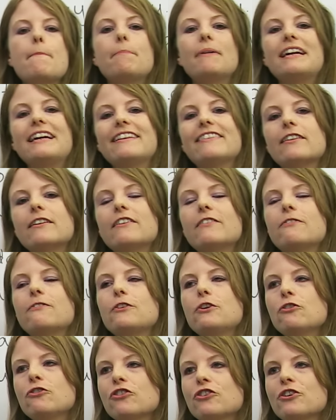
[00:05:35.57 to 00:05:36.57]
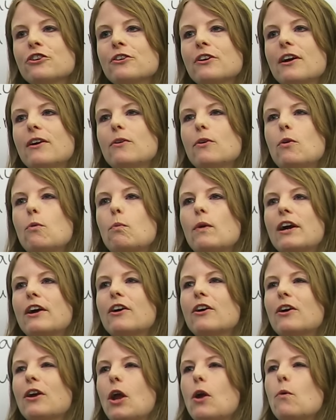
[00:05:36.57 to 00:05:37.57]
but it's a future
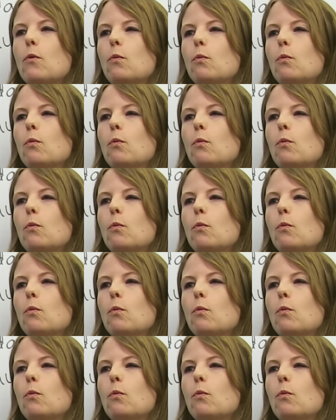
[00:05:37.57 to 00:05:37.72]
where